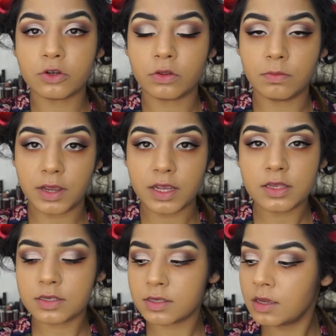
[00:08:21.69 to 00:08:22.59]
to the
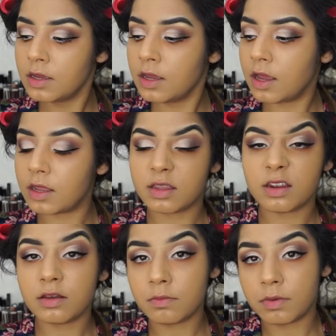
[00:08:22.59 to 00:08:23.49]
base and then
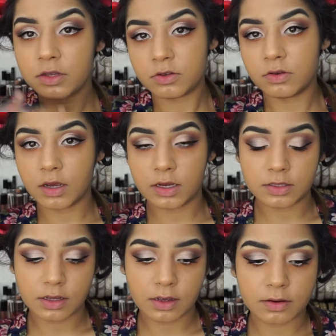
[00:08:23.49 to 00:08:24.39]
come back to the eyes
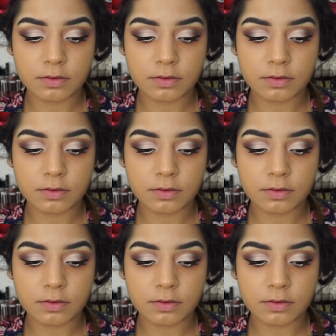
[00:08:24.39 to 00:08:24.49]
again.